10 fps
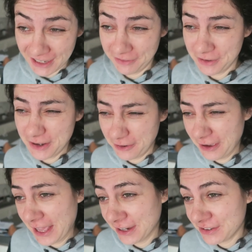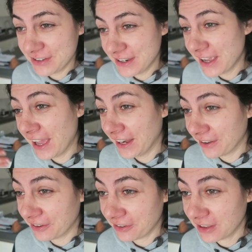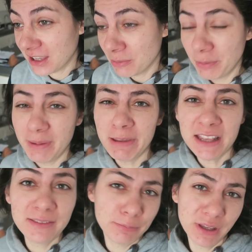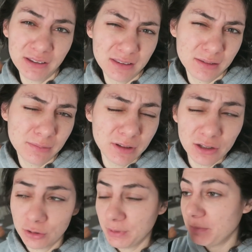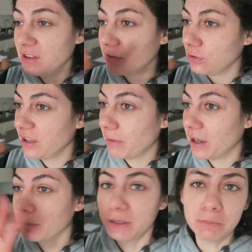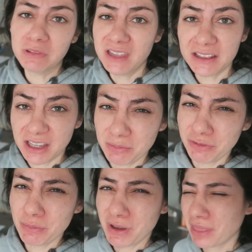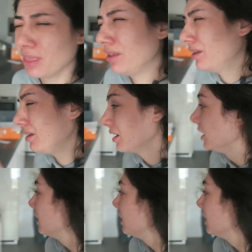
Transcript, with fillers: I have no energy at all. But maybe it's because, you know, maybe it's a TMI, but that time of the month, eh,